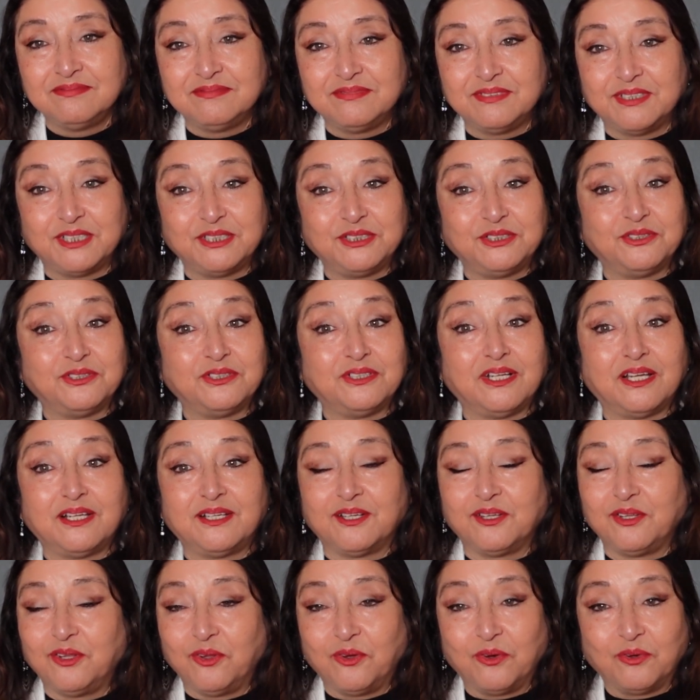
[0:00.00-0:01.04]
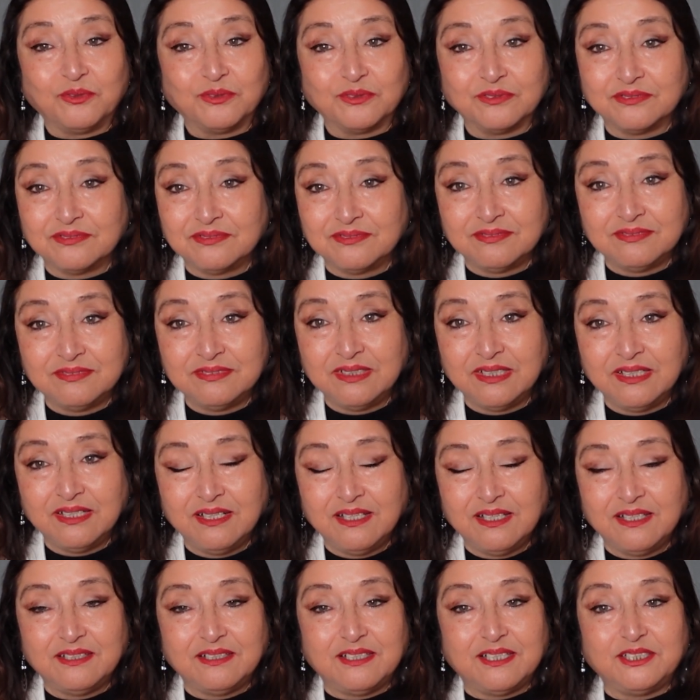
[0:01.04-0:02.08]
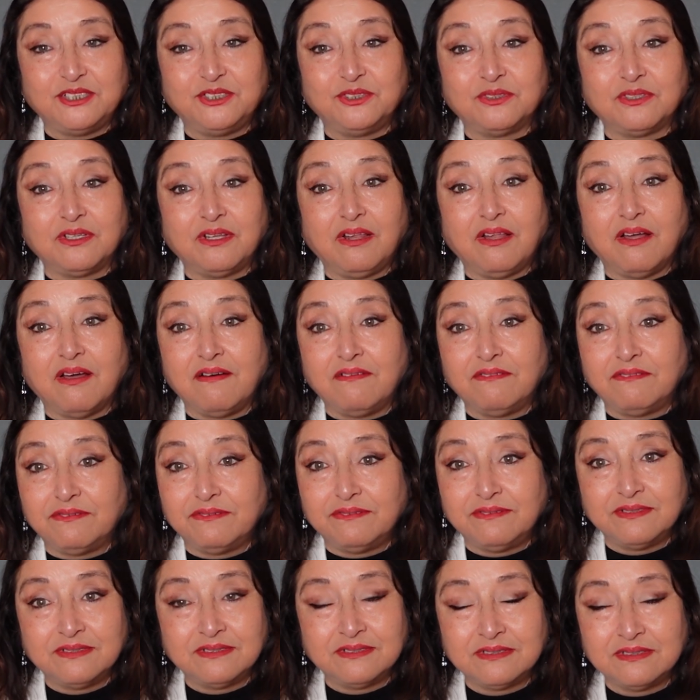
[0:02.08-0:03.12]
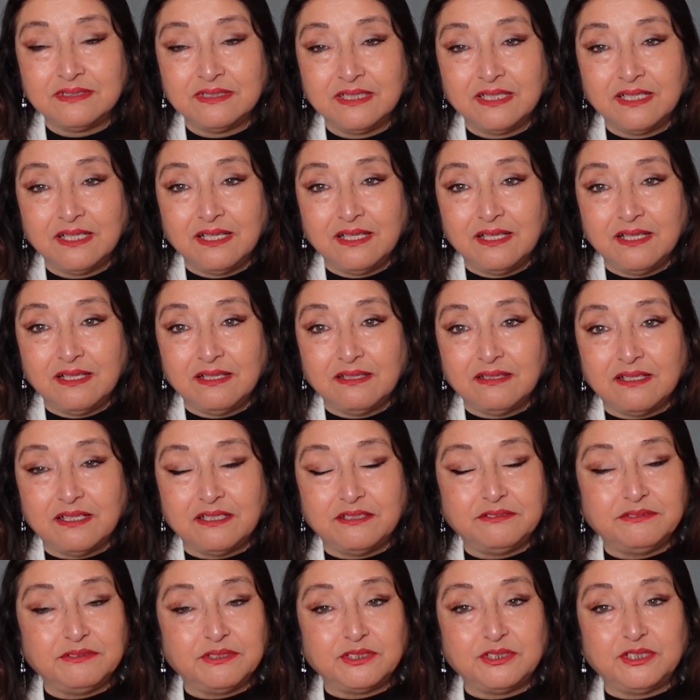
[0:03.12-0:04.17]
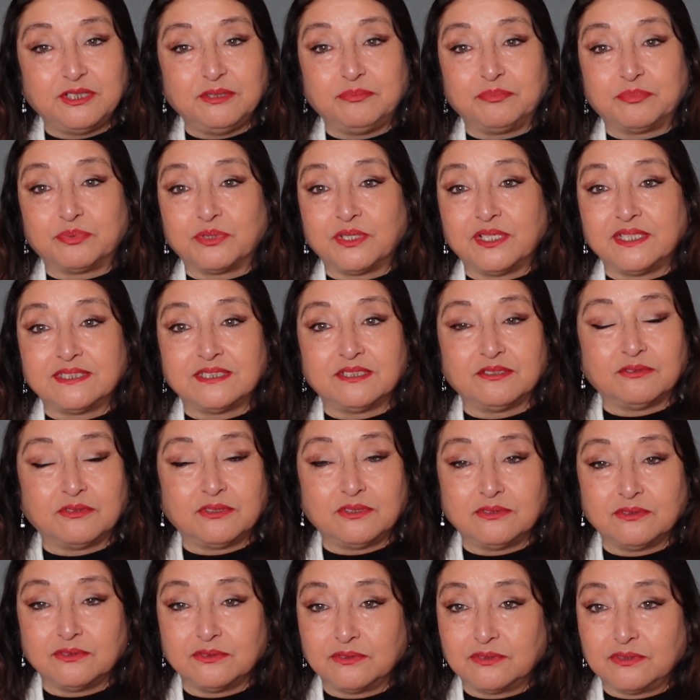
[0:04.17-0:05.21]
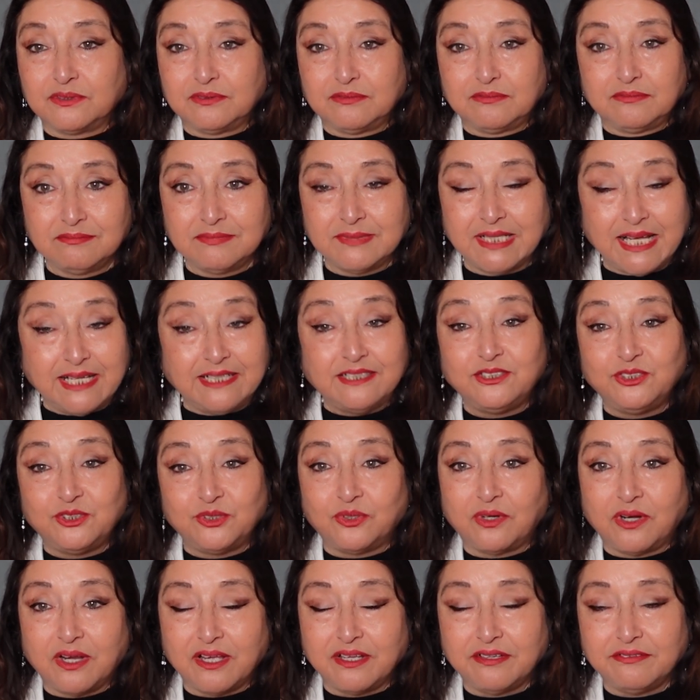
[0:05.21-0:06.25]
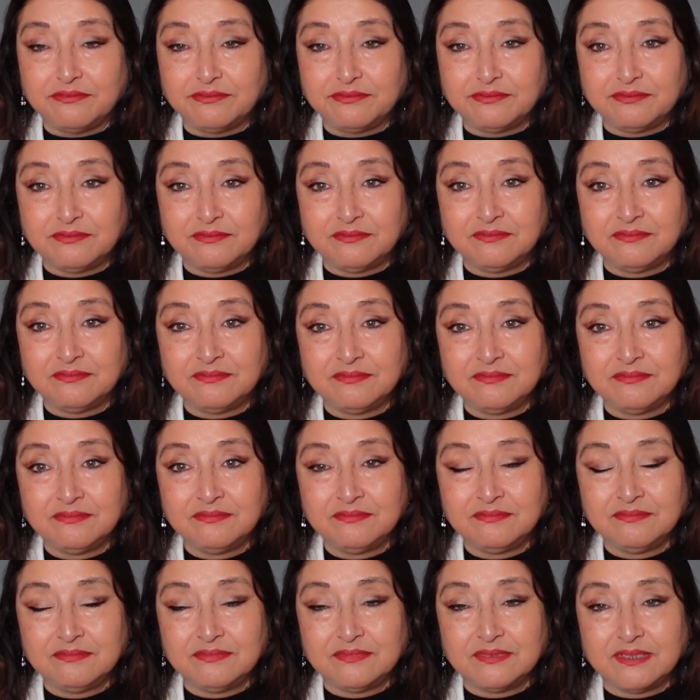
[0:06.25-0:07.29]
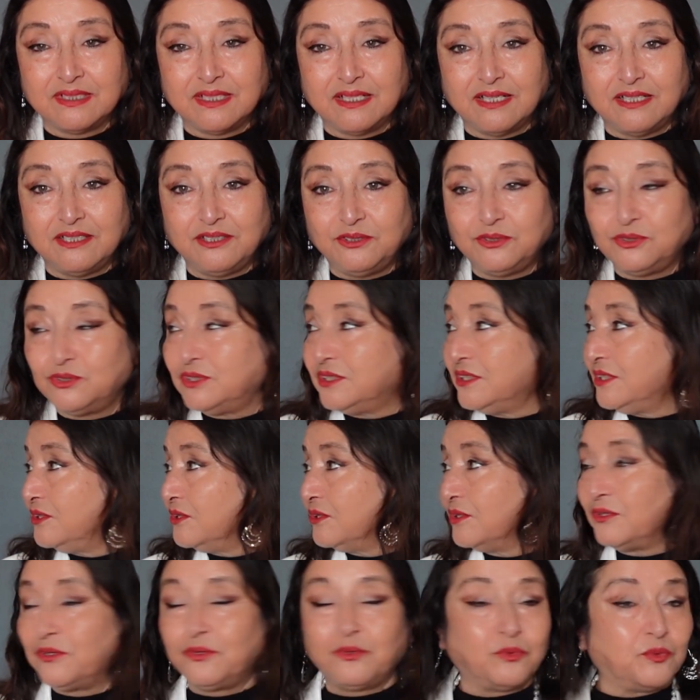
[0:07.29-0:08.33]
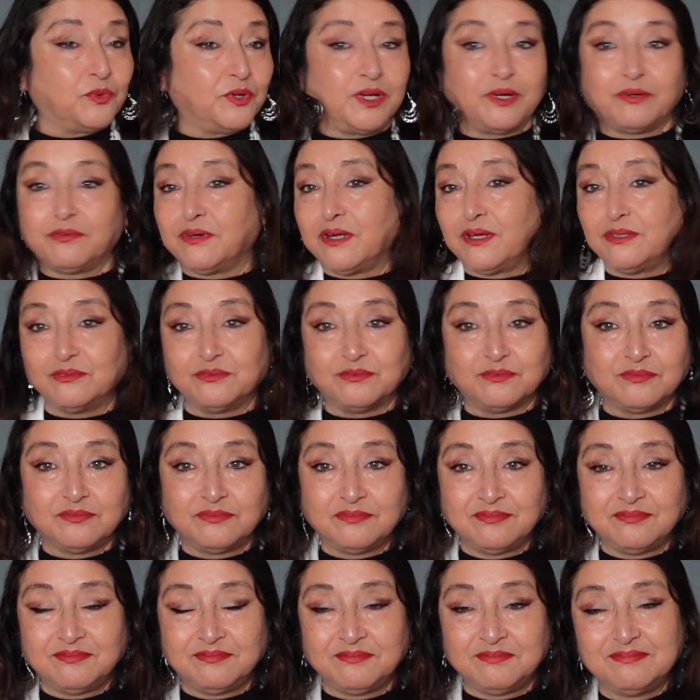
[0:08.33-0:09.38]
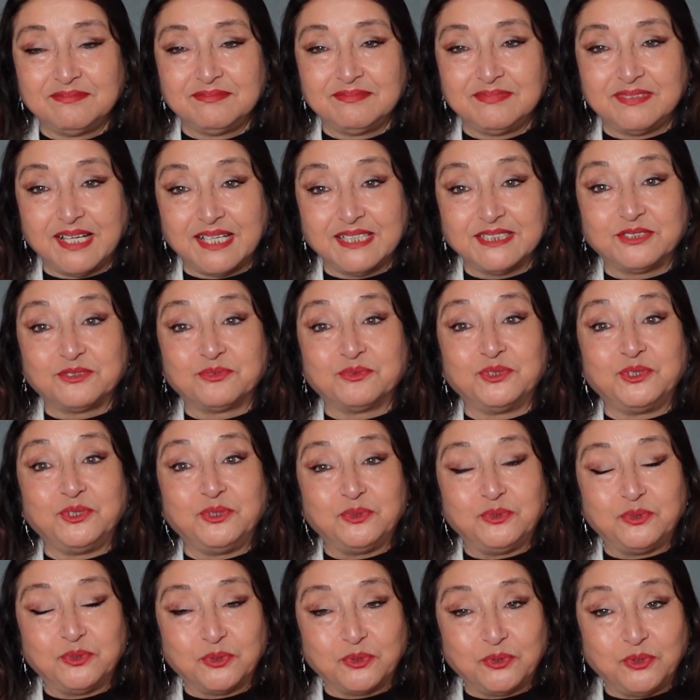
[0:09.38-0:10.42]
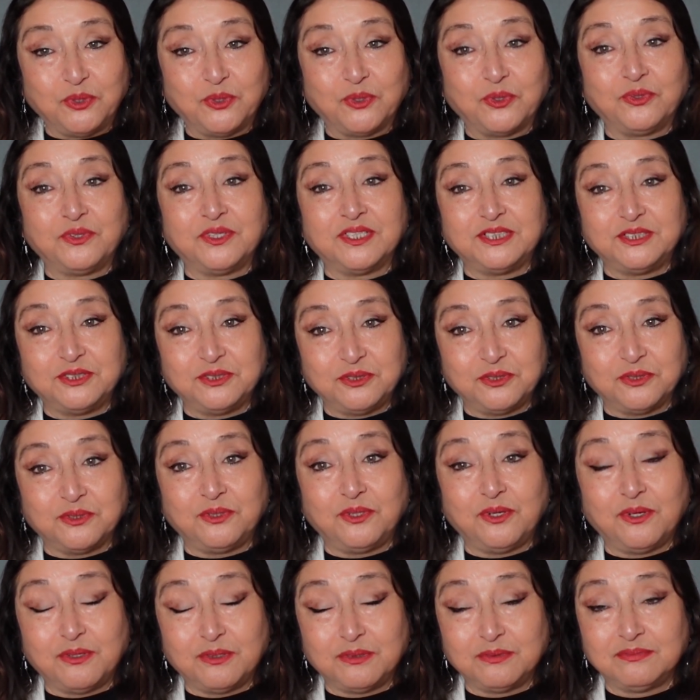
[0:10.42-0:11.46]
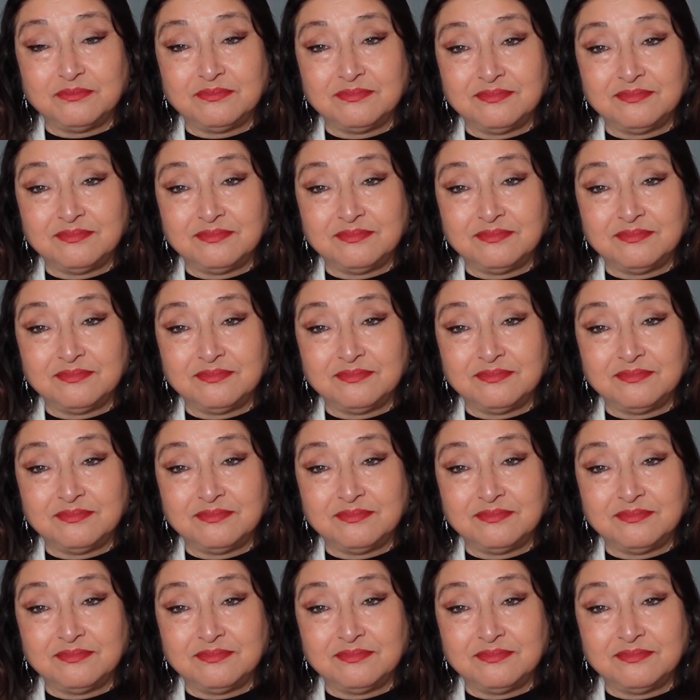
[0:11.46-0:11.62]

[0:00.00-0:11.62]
that you're not alone, that you love, that you're depressed and want to end your life, and you see no other way around. That's when you don't know that you don't know,